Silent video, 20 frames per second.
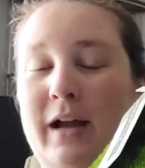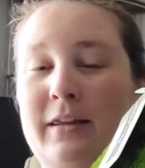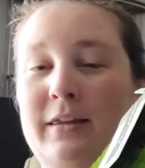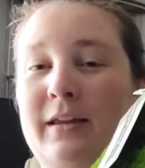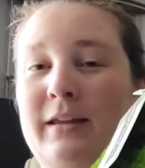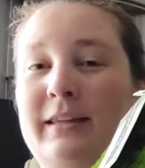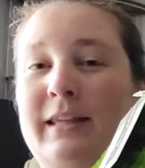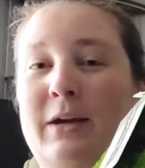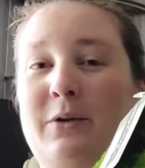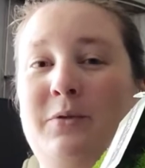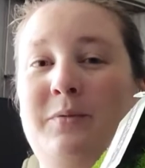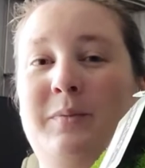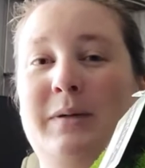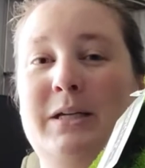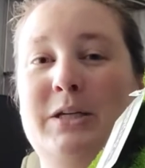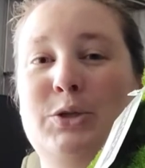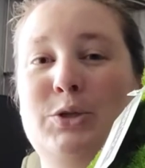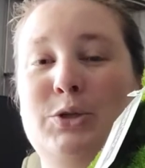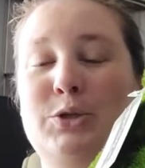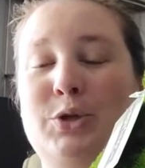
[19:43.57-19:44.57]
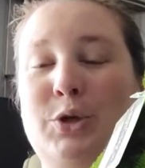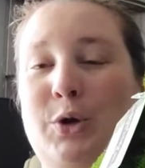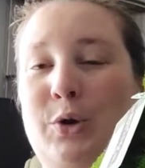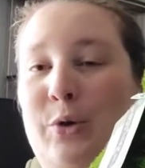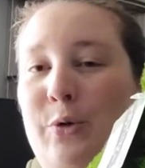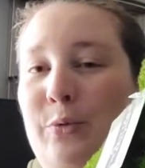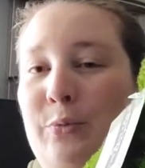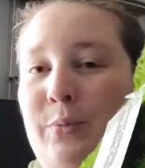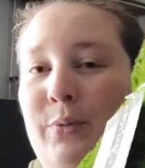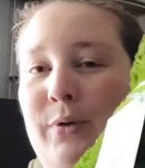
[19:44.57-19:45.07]
I thought that would be
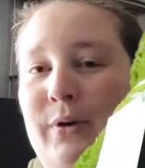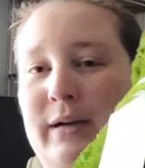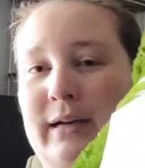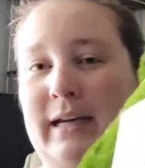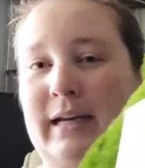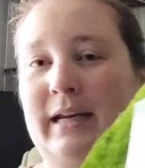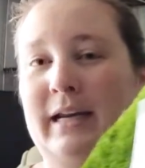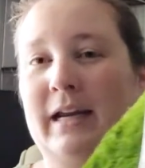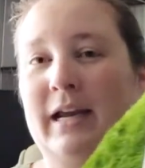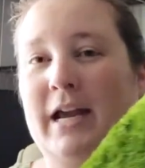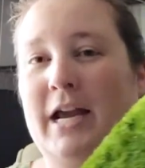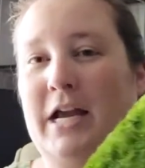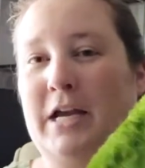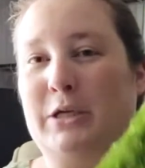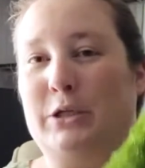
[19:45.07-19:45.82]
so pretty.